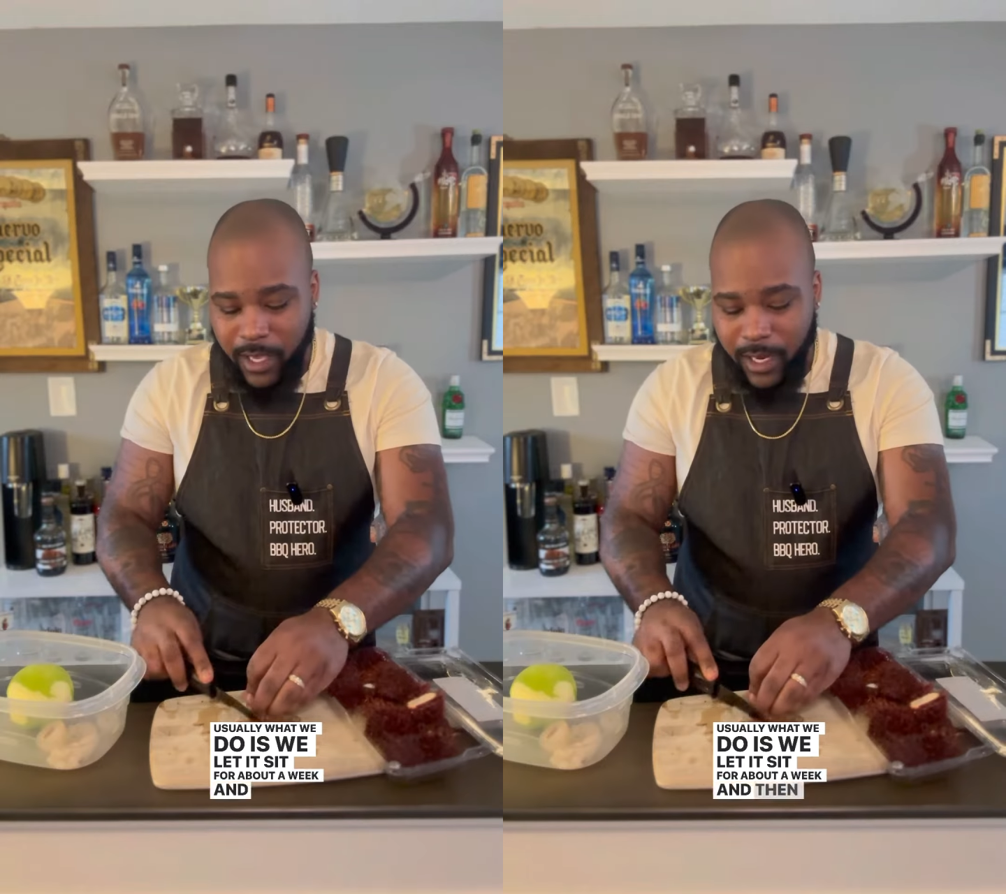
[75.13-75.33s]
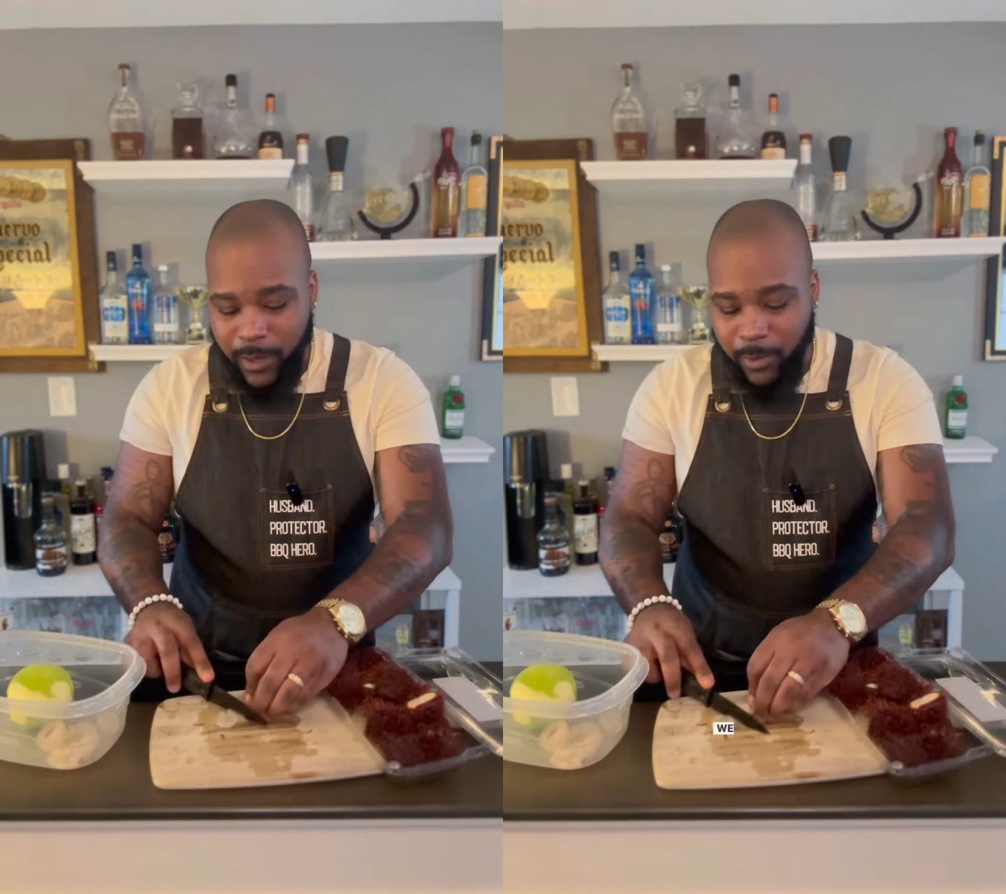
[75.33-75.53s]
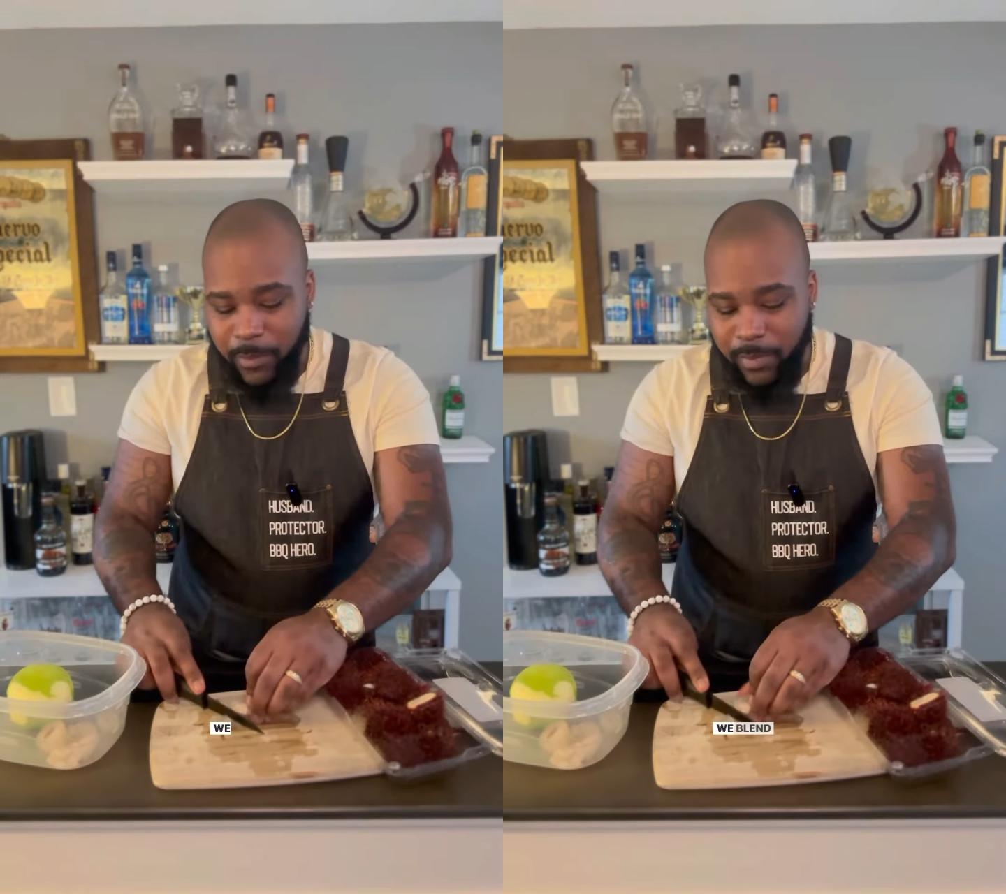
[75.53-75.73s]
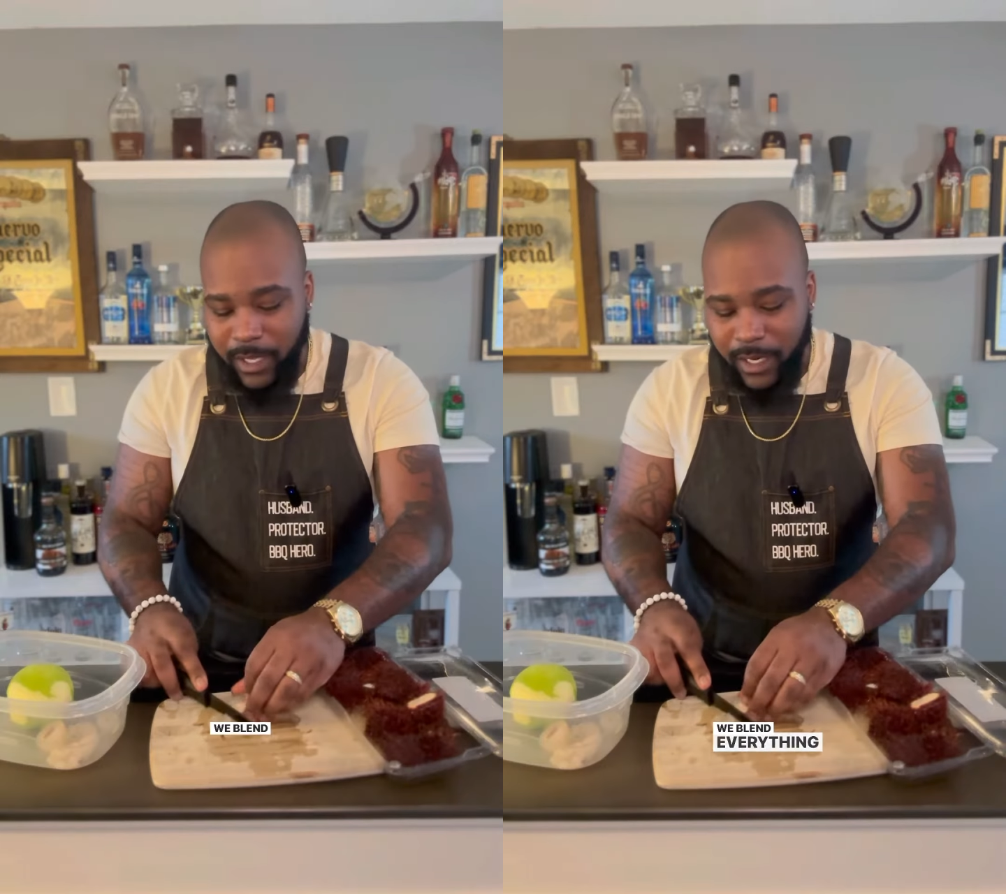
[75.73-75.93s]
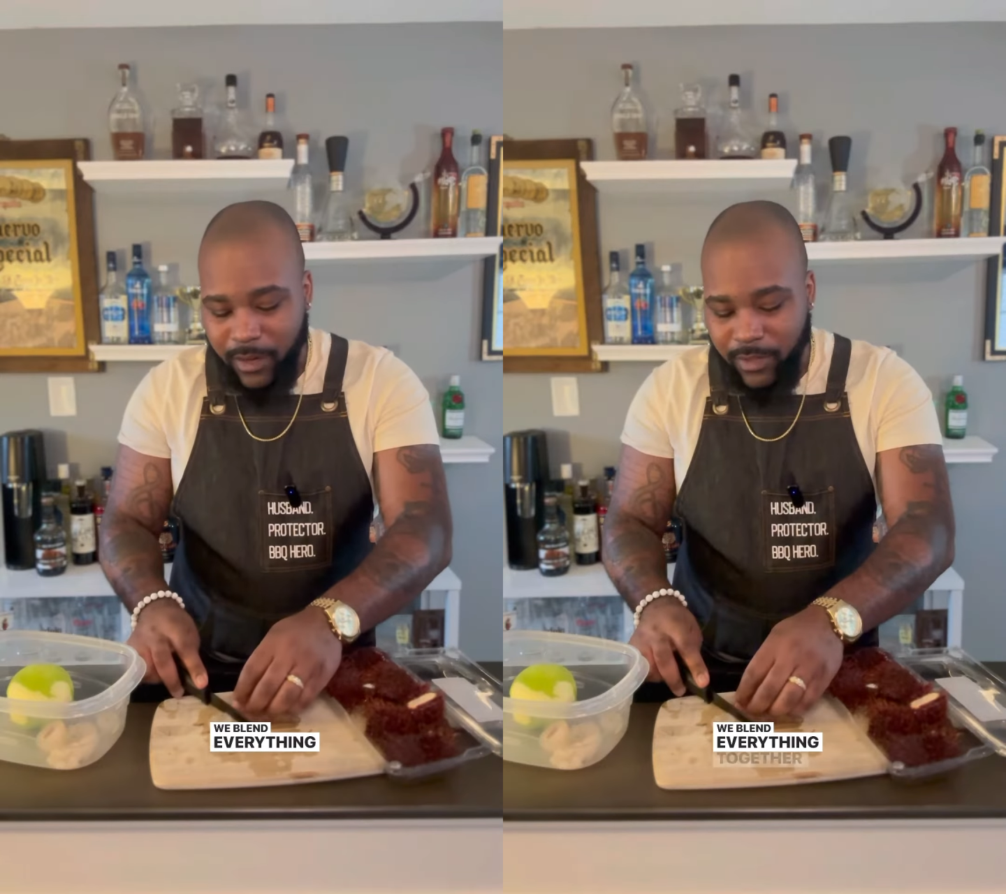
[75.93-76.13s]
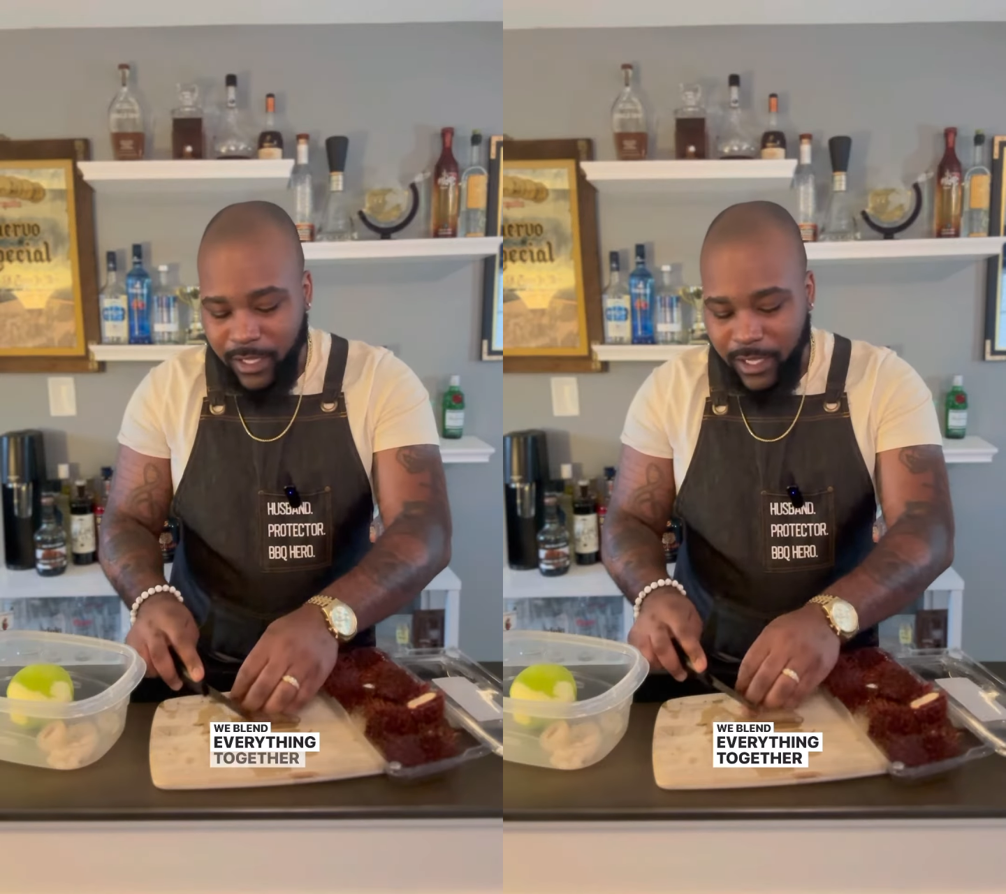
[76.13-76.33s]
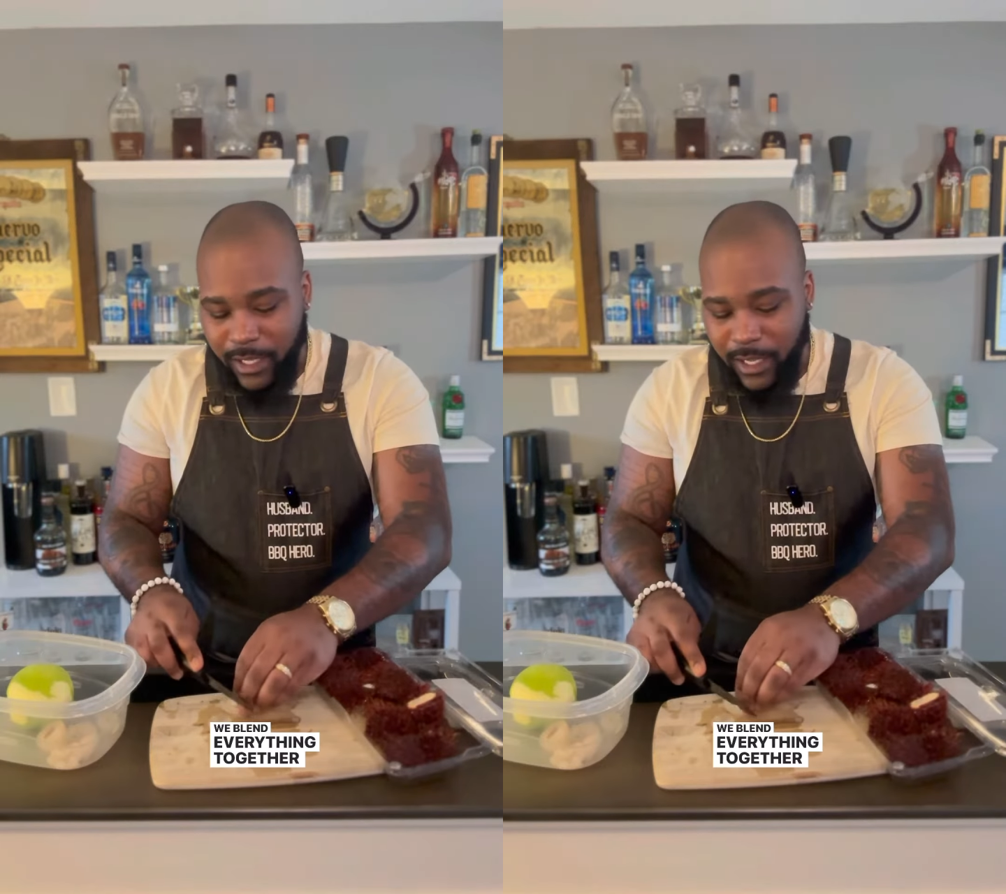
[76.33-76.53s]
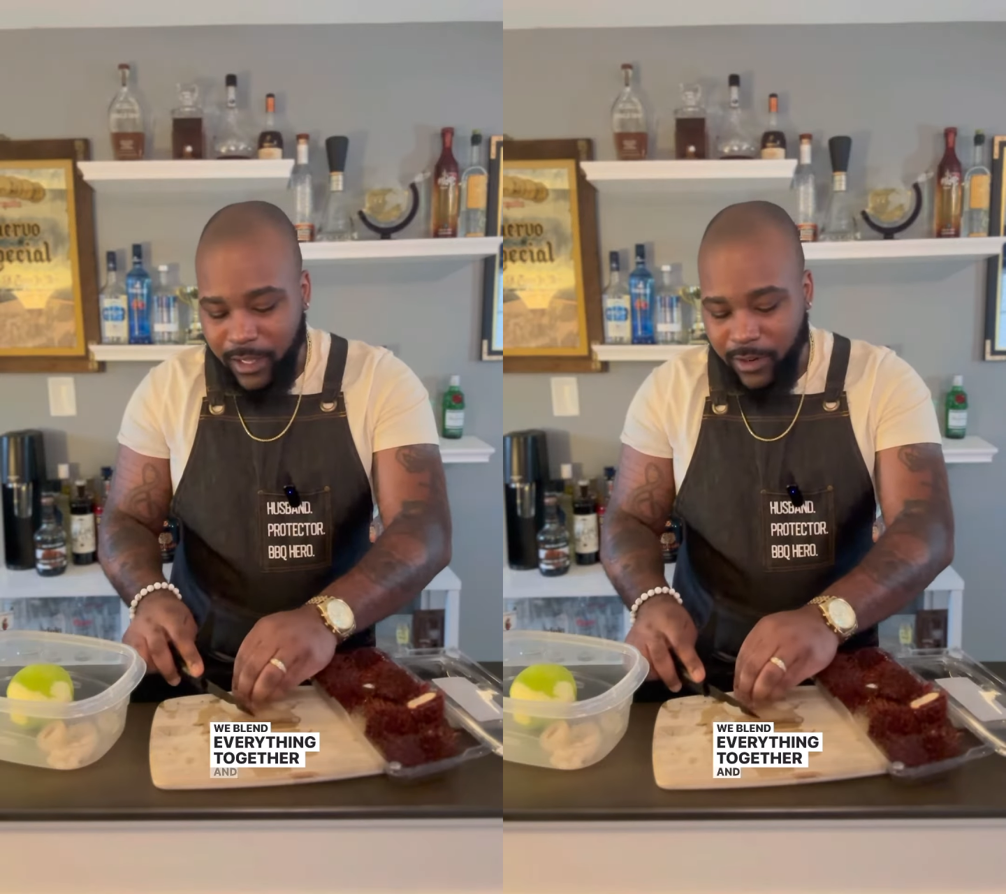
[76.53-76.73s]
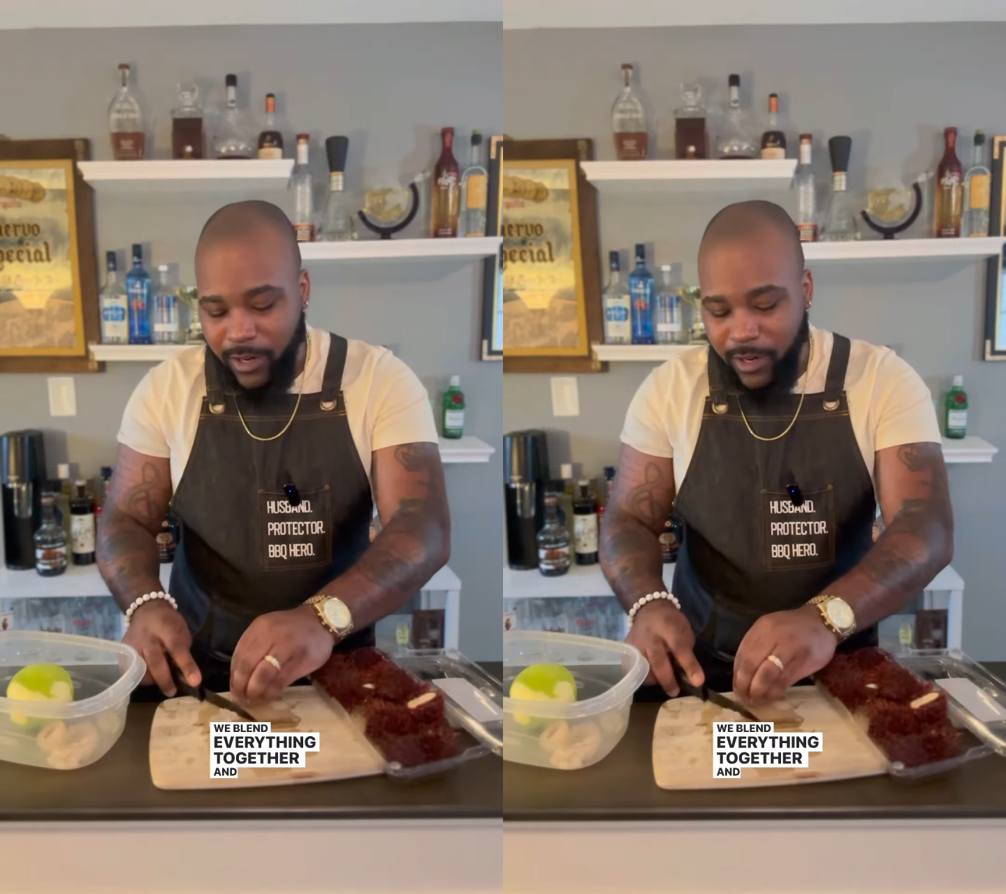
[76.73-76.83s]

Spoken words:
and then we blend everything together,